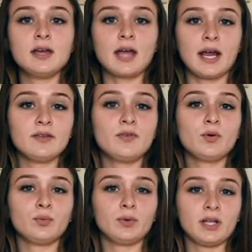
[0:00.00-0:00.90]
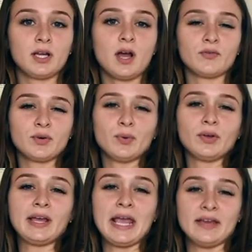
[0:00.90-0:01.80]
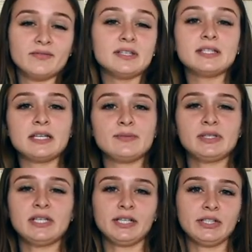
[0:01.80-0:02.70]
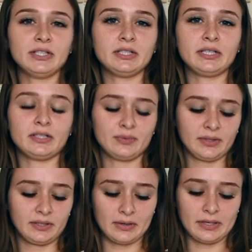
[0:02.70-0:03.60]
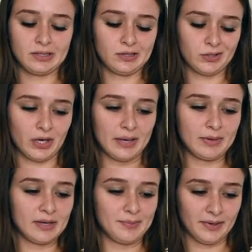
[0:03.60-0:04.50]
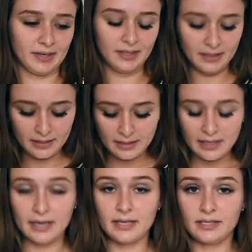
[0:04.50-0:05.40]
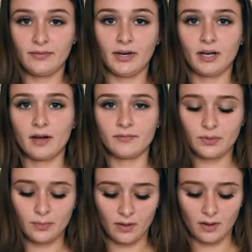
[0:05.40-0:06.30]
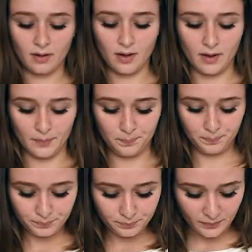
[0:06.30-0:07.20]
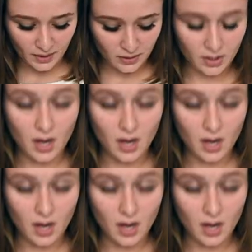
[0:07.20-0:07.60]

kind of a really comfortable canvasy material. I don't really know how to describe it, but it is very comfortable. Um, the